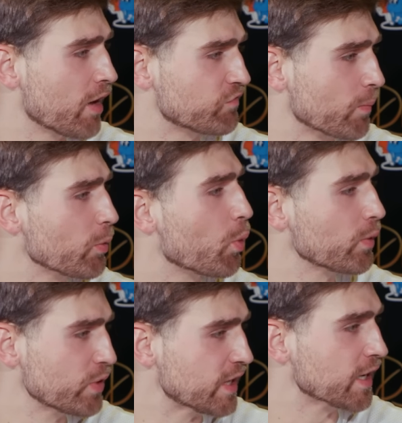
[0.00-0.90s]
From the Point
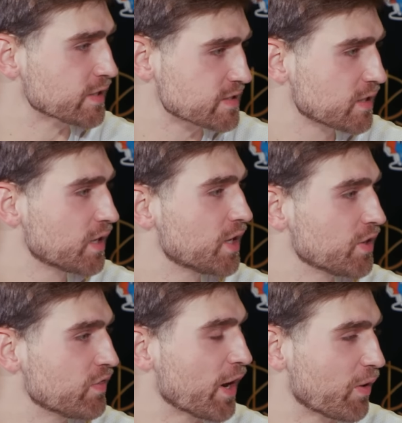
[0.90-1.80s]
weekend
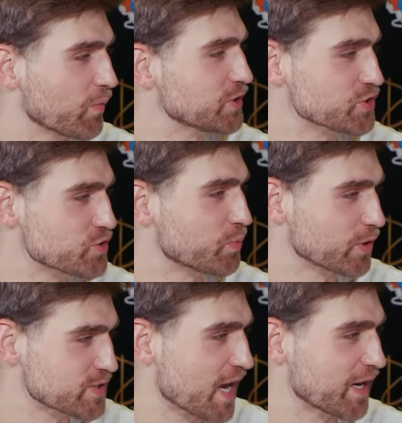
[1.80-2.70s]
there, which is super
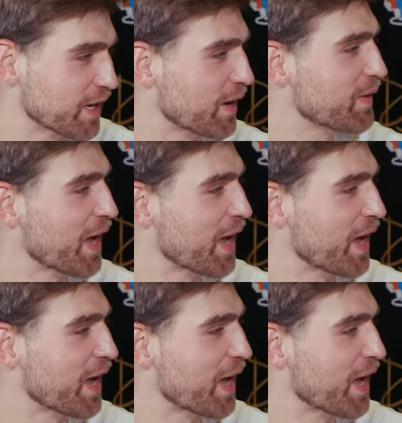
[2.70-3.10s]
exciting.